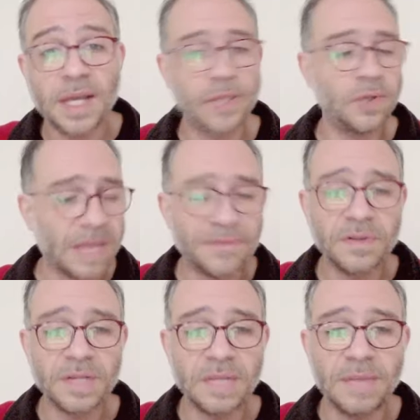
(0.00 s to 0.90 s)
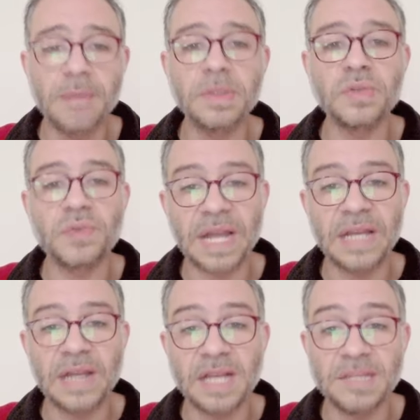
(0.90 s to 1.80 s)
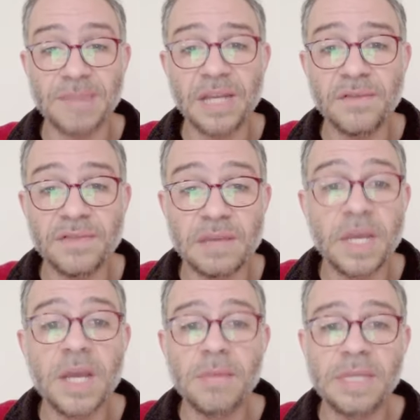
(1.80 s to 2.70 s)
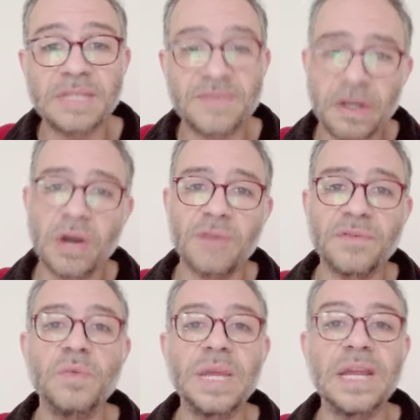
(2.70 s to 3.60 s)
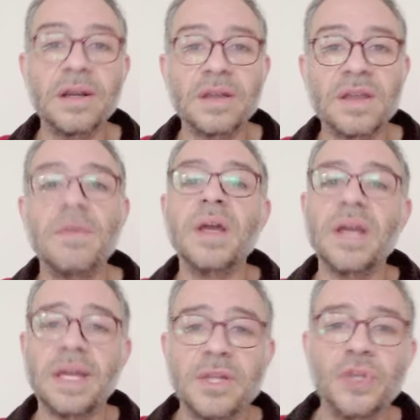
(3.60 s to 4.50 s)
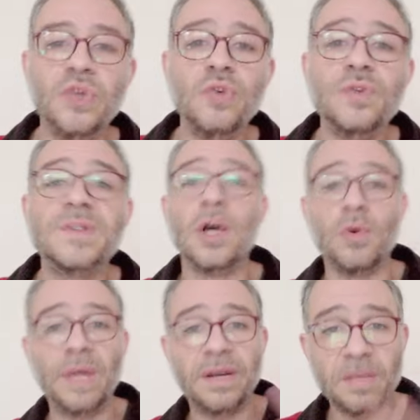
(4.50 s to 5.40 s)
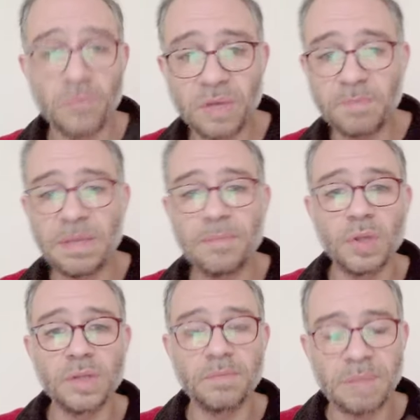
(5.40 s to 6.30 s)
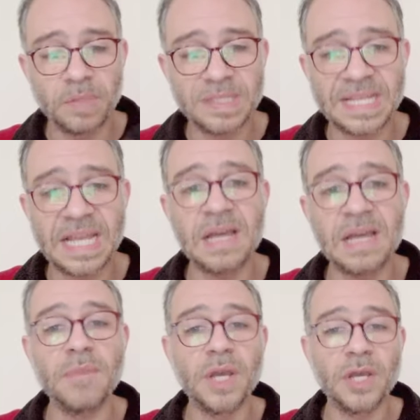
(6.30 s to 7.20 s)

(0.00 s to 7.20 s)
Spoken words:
And you'll definitely be able to recognize many of them because very often we hear them in the news, we hear them with people say them,